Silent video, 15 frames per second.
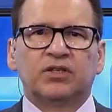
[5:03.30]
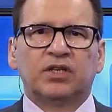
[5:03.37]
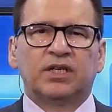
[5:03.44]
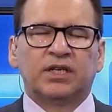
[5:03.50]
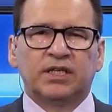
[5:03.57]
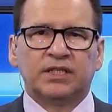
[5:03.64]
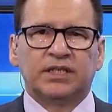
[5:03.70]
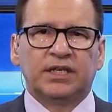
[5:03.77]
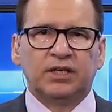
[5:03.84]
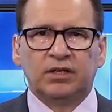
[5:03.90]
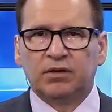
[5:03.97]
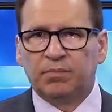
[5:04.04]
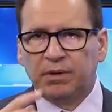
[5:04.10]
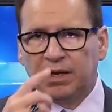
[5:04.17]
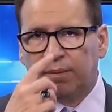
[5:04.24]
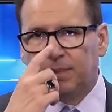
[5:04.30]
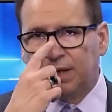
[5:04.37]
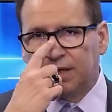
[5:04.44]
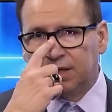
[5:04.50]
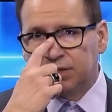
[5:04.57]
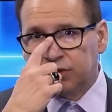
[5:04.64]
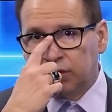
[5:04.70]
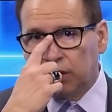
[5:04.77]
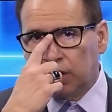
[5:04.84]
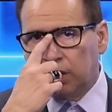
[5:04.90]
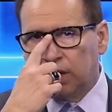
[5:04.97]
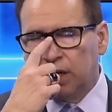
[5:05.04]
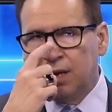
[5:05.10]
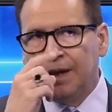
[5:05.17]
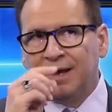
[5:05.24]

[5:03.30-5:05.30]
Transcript: is going to continue to be a big concern.